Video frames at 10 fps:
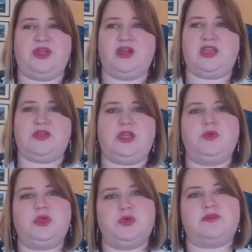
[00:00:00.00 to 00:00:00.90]
They're giving
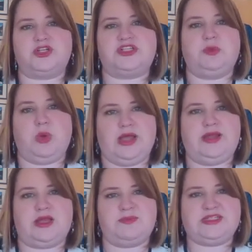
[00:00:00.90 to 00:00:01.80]
you university
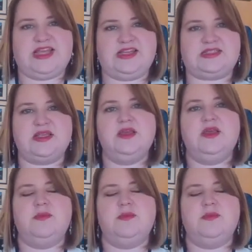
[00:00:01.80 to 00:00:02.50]
wide updates,